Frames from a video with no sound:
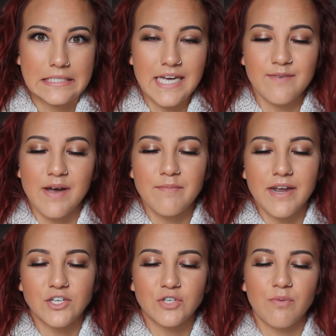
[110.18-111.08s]
and my
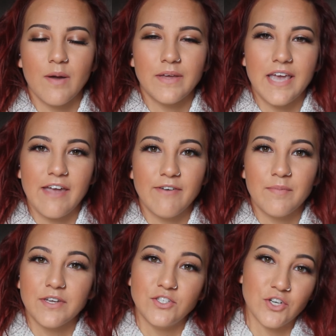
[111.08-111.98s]
manager probably gave
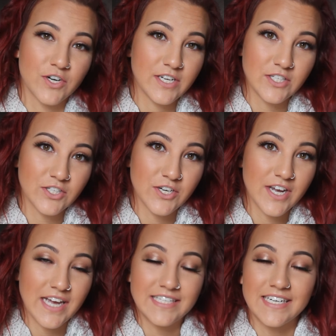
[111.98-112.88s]
him the dirtiest
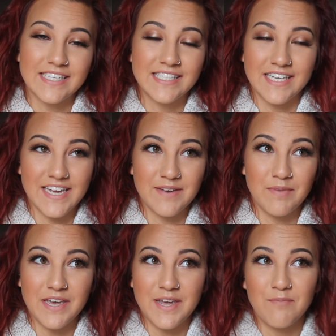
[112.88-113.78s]
look. I didn't see it,
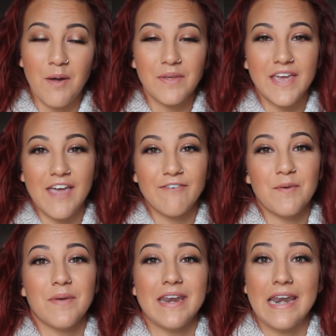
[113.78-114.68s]
but he probably gave
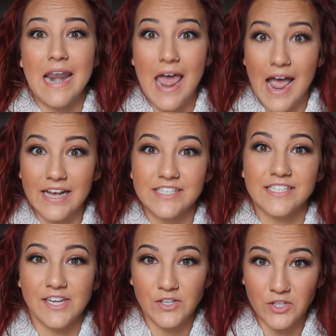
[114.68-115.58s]
him a
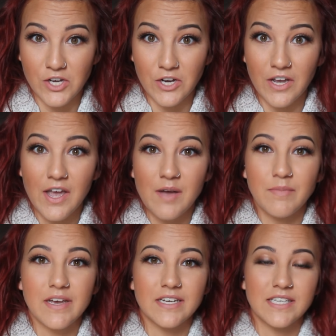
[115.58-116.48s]
nasty look
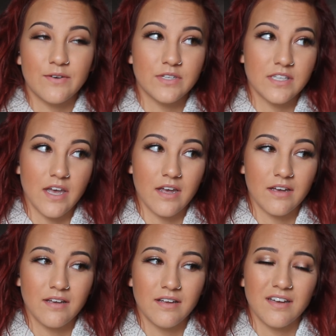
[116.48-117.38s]
because he was like,
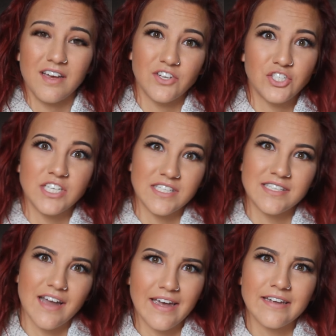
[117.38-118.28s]
'cause she's
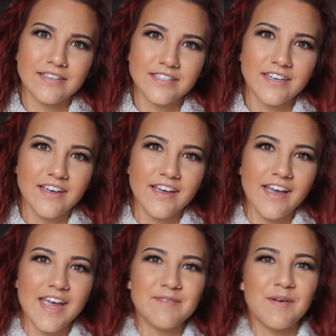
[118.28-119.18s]
nice.
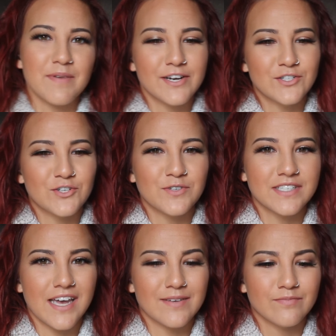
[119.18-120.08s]
And my manager
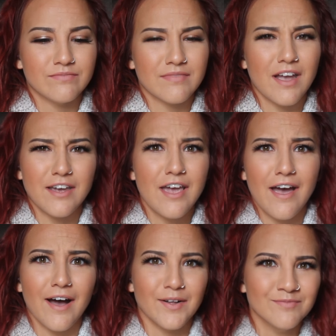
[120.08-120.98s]
was like,
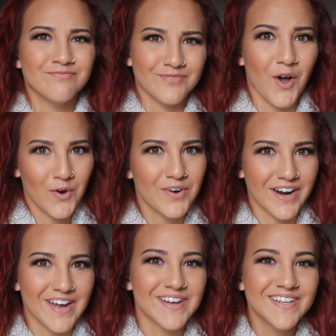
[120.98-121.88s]
yeah,
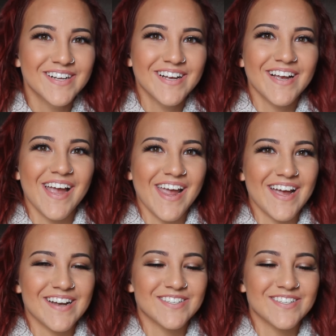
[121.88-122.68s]
alright. And